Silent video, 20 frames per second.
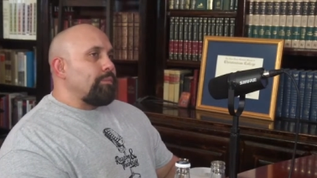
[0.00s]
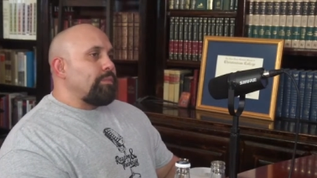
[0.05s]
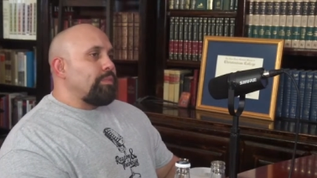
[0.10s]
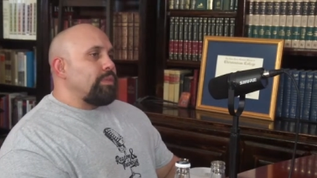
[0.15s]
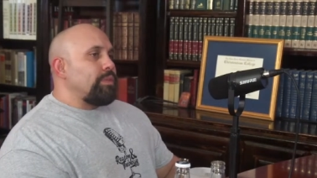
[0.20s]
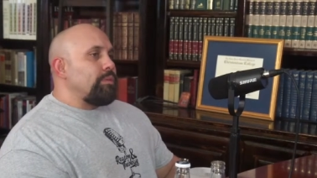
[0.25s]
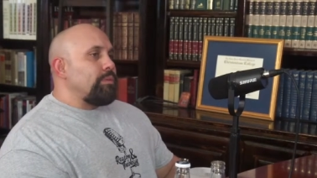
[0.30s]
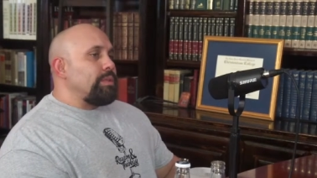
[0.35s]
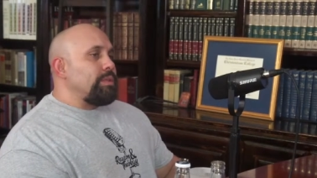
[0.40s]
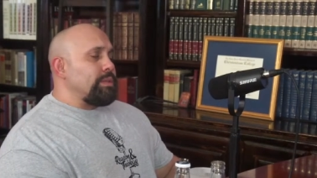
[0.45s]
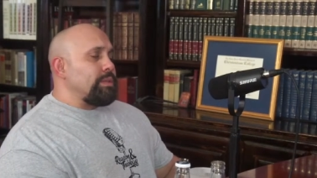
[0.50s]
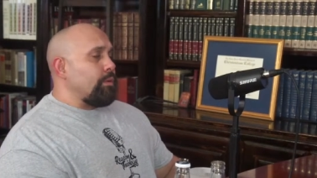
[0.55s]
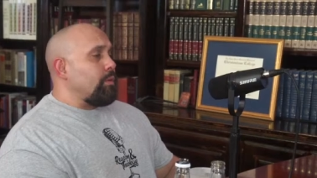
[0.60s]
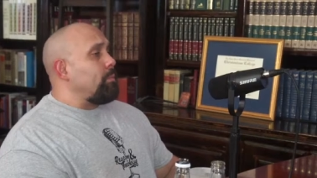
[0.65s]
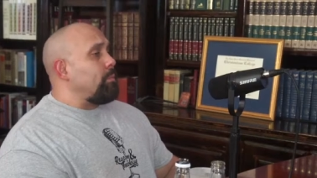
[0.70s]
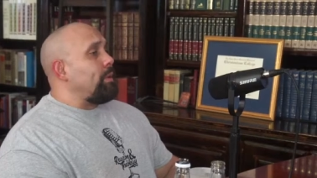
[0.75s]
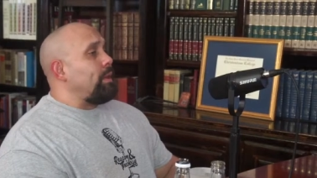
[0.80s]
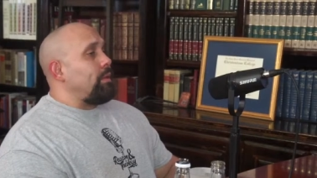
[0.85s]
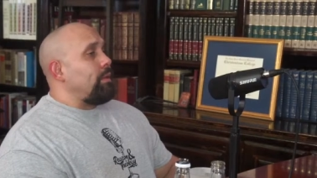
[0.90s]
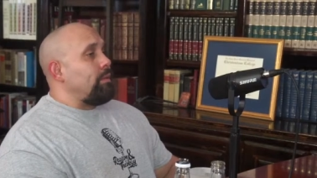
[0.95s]
to,
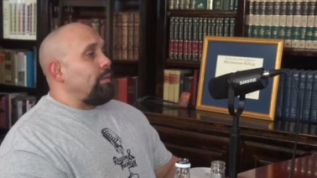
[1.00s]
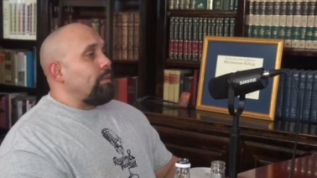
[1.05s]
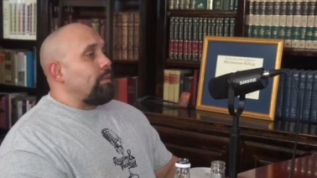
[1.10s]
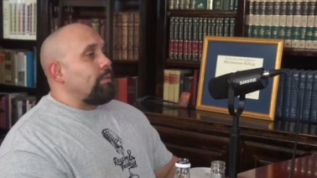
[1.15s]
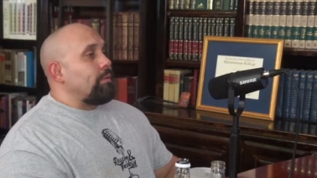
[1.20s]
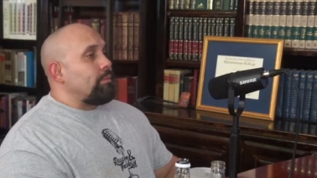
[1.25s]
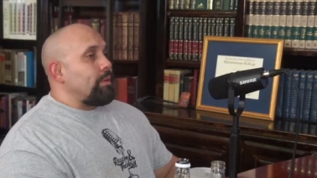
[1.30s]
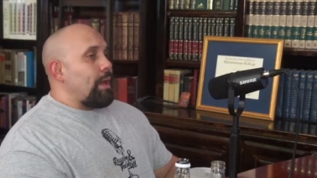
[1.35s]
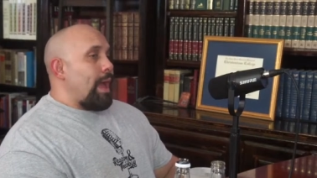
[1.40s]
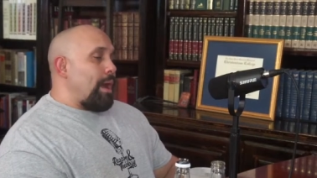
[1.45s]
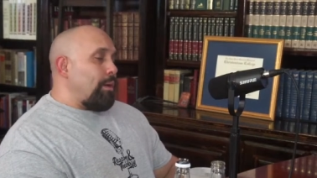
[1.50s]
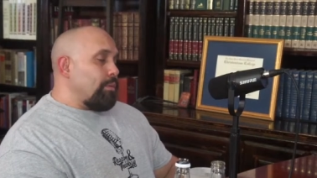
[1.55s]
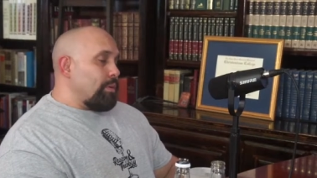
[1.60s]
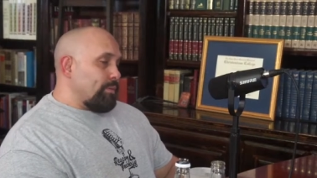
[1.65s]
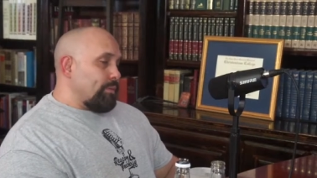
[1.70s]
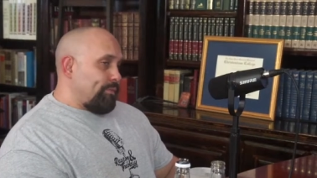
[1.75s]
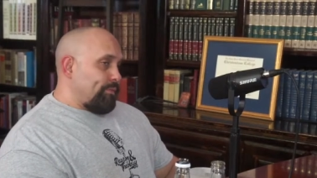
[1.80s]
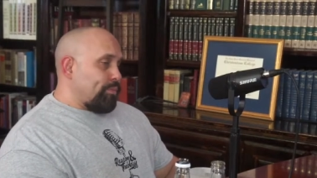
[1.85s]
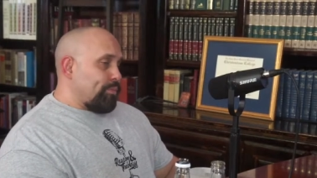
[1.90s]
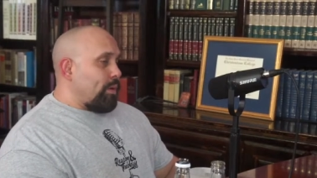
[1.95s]
steering me out
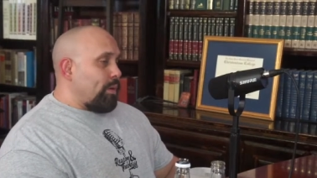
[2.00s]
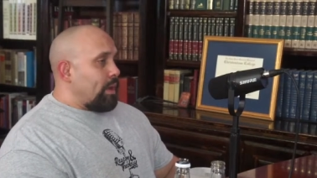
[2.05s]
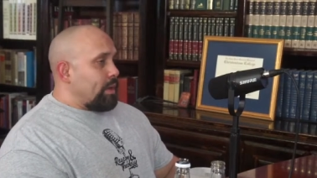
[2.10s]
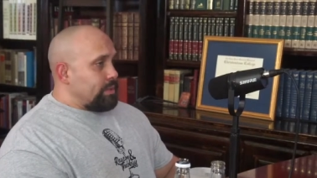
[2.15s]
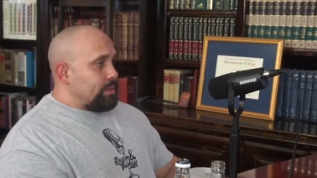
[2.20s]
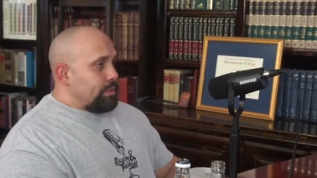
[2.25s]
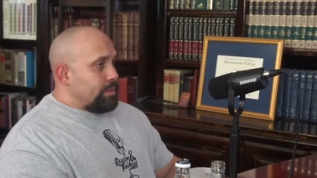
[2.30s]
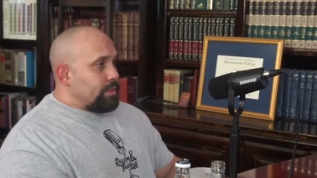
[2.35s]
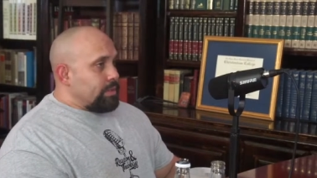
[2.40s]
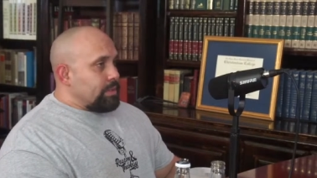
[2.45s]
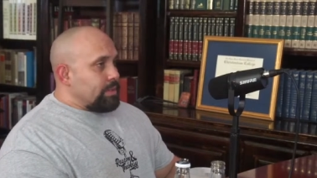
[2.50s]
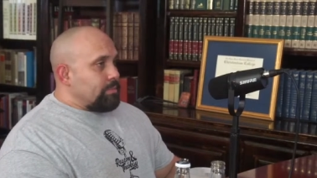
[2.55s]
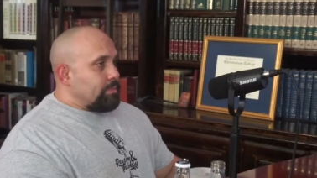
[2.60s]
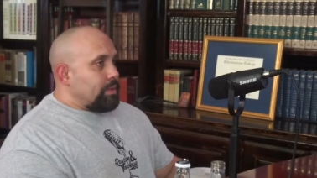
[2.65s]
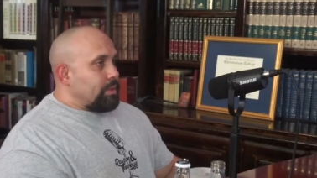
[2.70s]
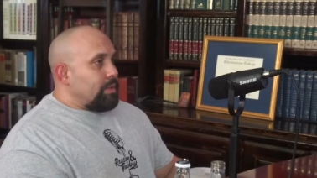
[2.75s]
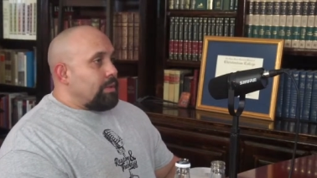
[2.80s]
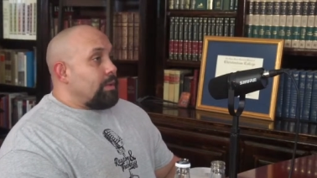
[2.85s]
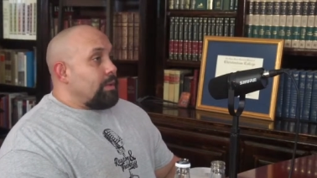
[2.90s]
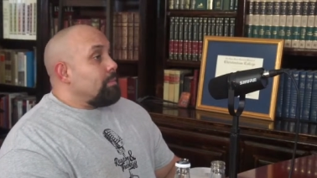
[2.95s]
of Protestantism.
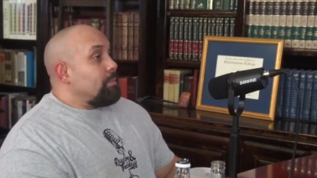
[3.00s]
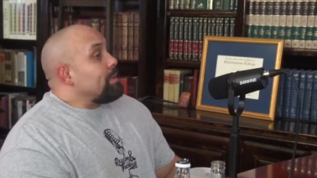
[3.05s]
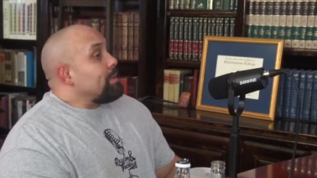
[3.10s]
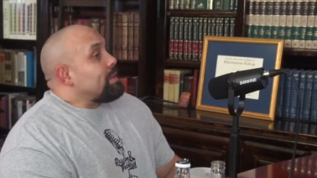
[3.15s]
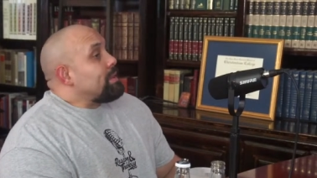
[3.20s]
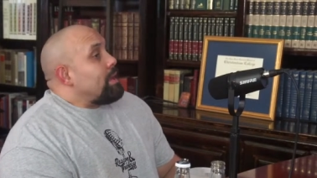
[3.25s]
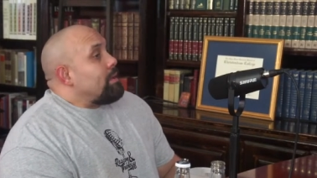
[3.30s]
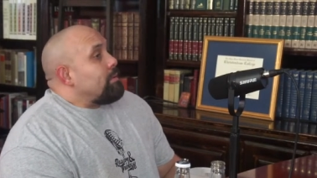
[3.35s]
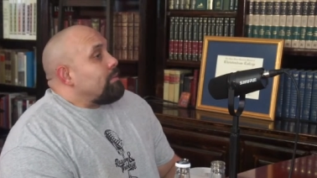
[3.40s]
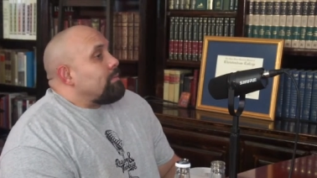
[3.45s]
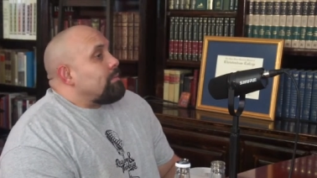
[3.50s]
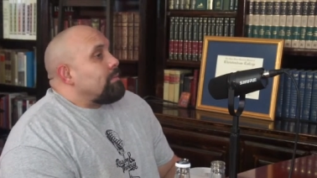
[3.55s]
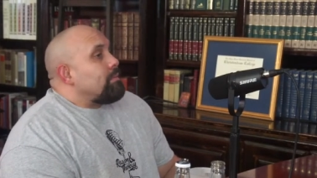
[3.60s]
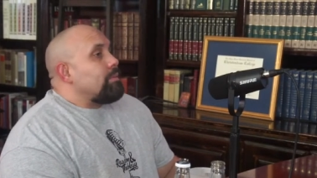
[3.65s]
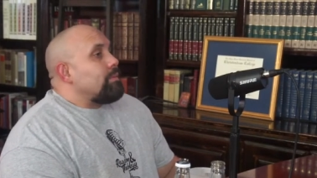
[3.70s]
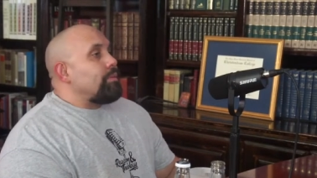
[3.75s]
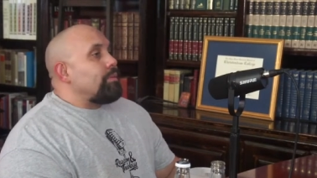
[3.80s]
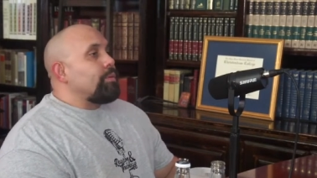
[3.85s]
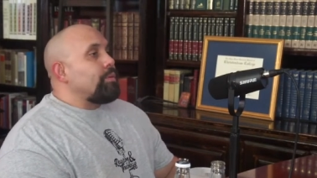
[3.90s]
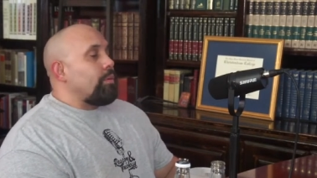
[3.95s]
But then,
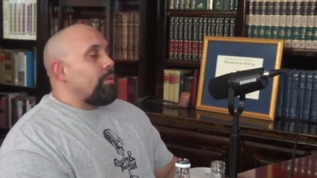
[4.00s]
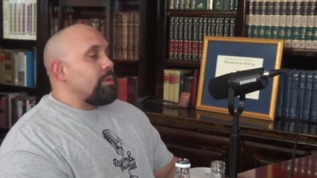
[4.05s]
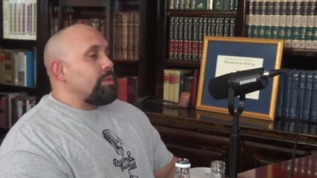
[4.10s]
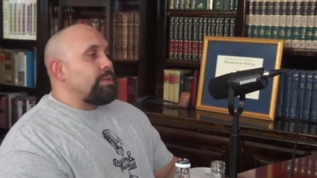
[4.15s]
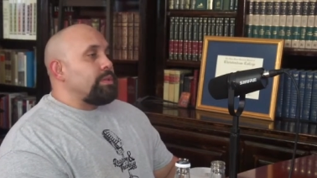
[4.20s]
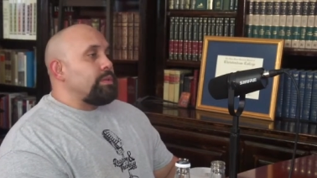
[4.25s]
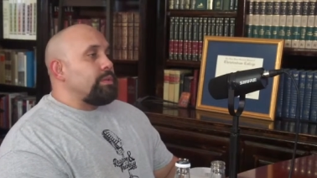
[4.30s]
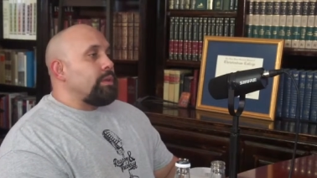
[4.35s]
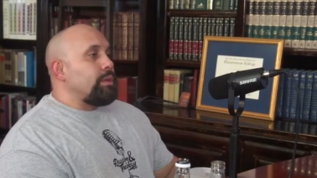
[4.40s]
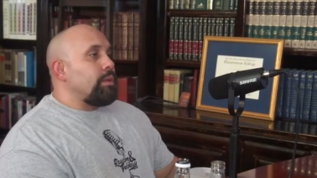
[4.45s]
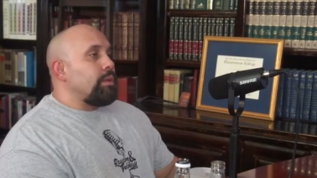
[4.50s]
of course,